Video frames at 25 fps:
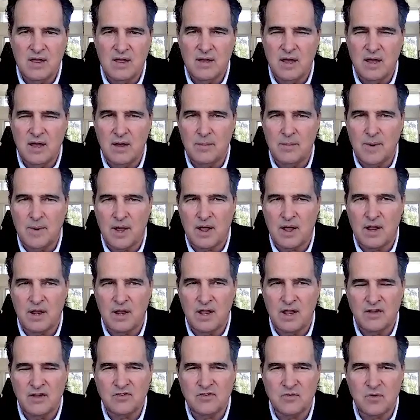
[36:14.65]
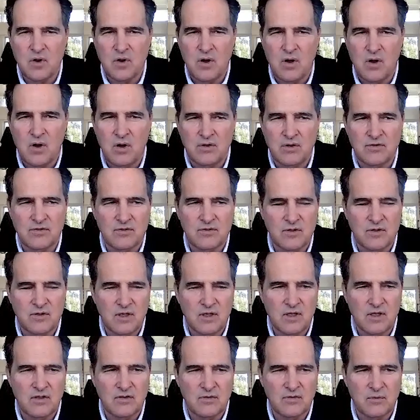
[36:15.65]
Uh, my cholesterol is
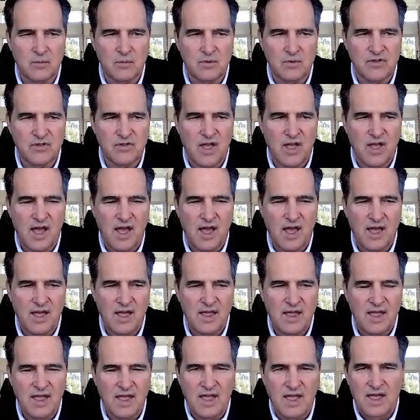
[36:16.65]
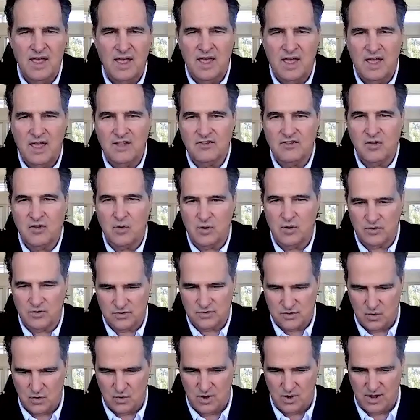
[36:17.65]
is was high, and so
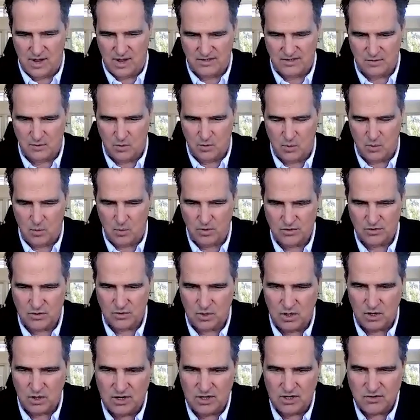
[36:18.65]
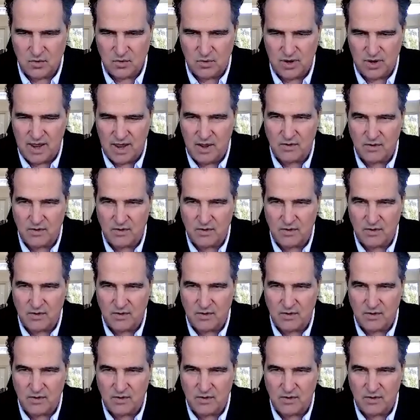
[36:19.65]
so I said, well, what's your cholesterol now?